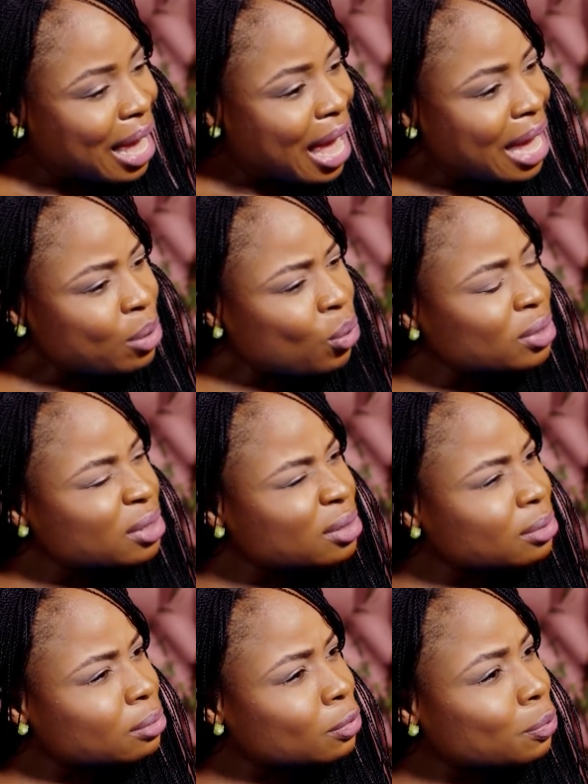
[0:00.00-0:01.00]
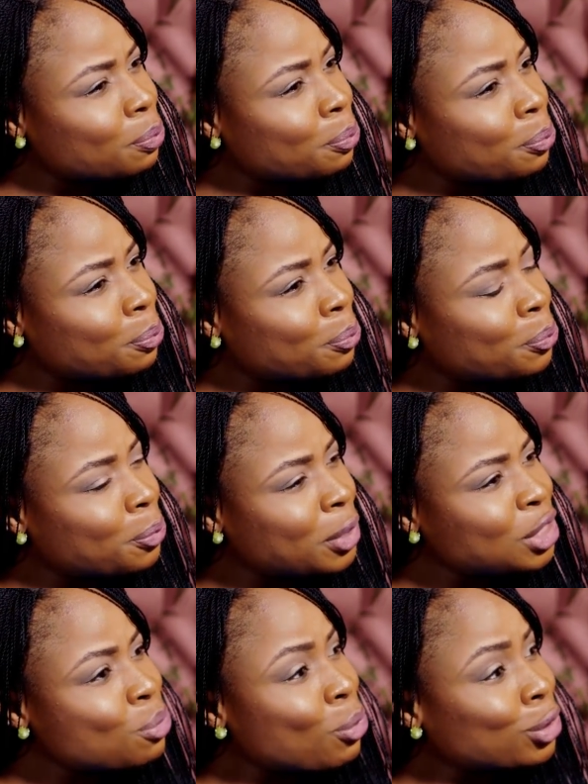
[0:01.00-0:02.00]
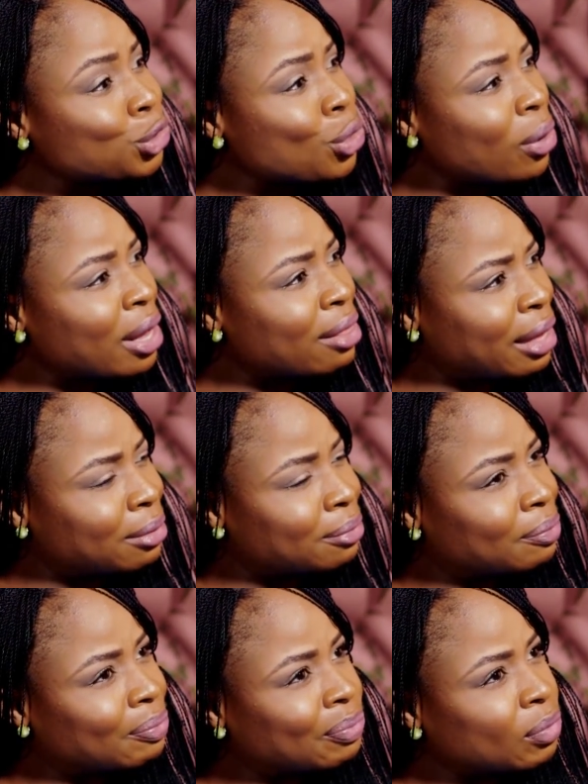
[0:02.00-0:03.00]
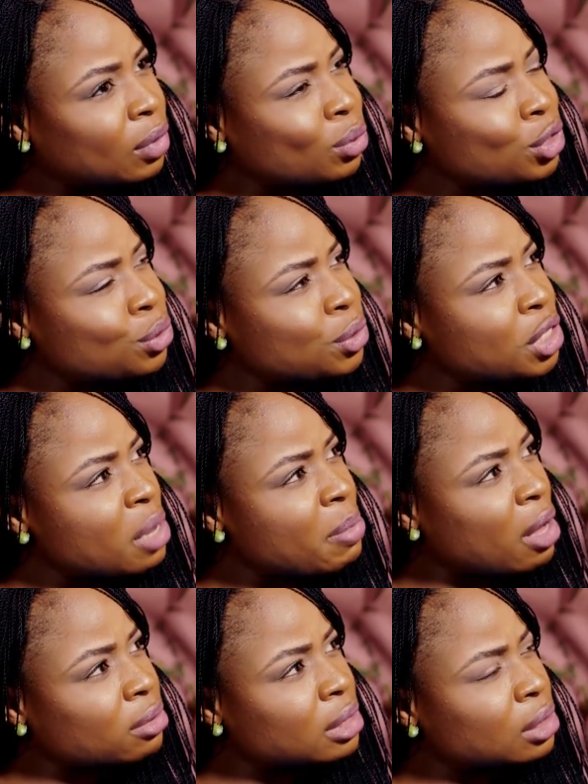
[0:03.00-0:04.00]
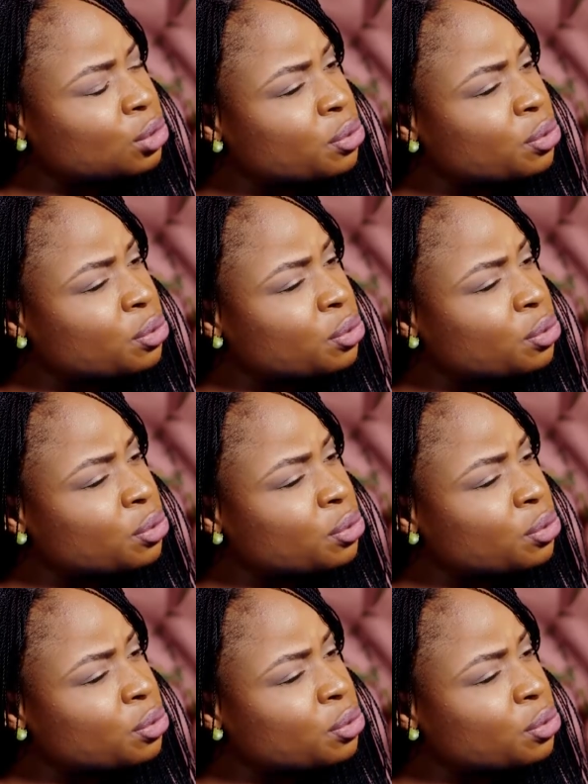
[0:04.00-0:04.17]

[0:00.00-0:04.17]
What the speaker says: I was pretty much younger then. Kuchi Kuchi came out in